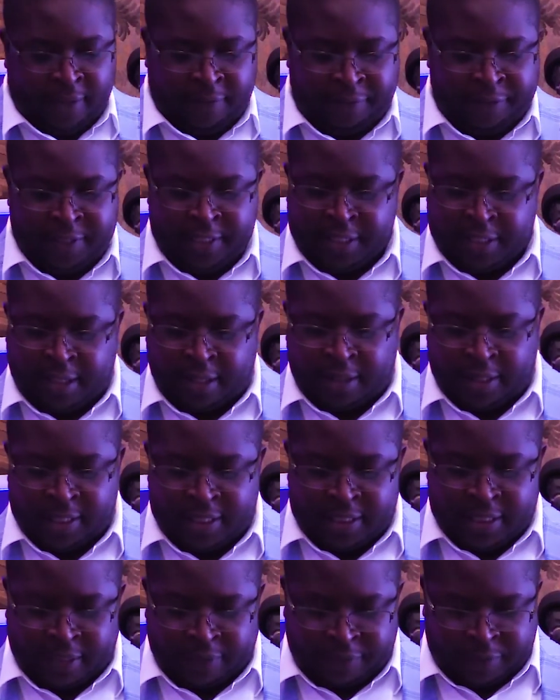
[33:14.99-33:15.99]
Physical
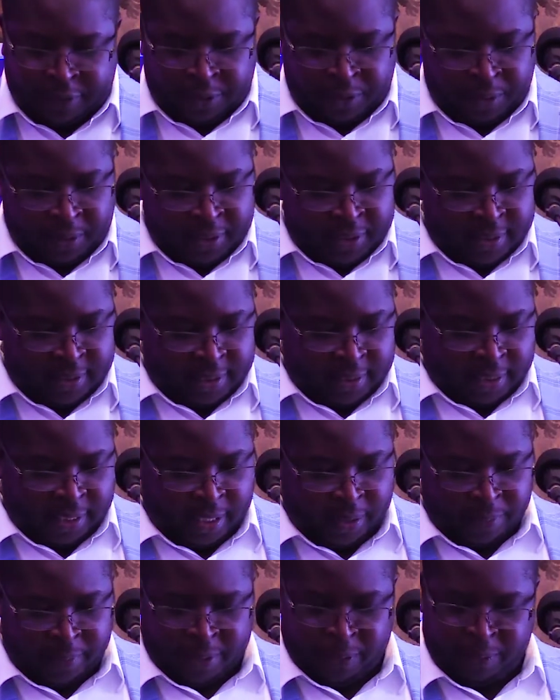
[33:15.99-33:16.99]
and travel costs,
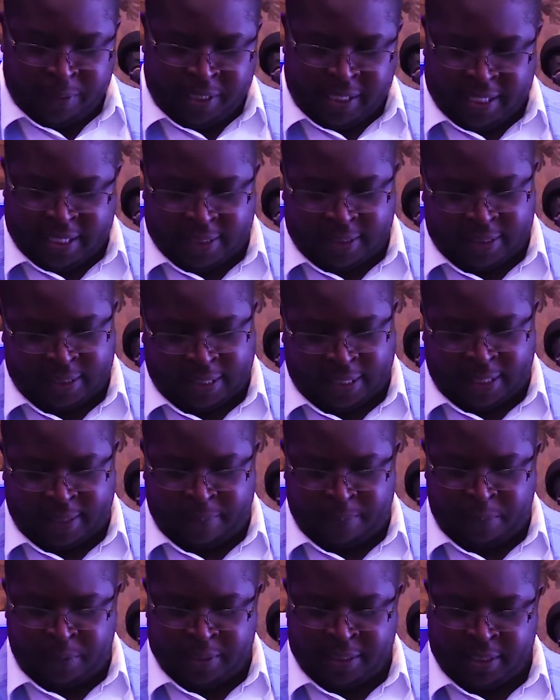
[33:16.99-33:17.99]
yeah, we're looking
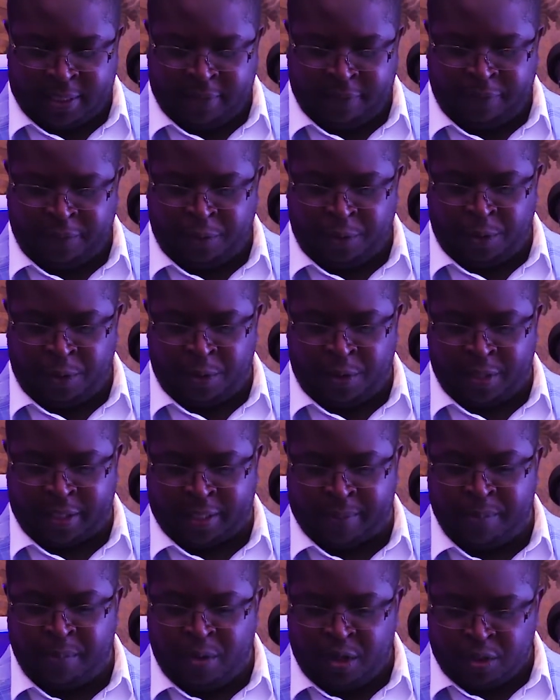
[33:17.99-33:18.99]
at mostly for
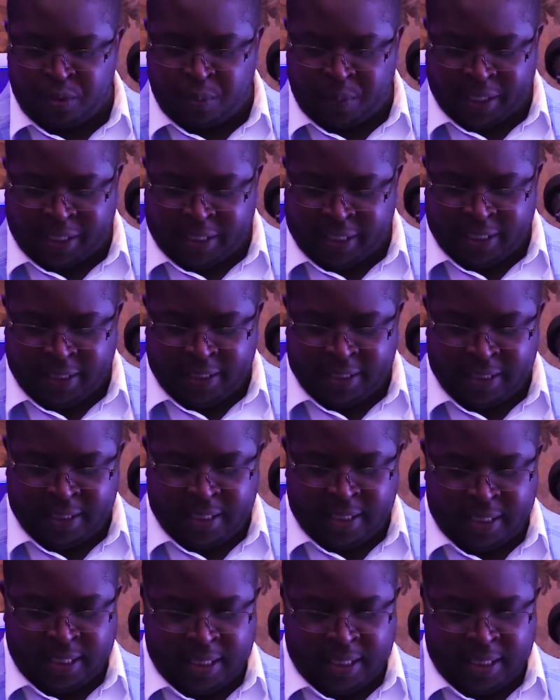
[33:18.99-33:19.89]
remote working.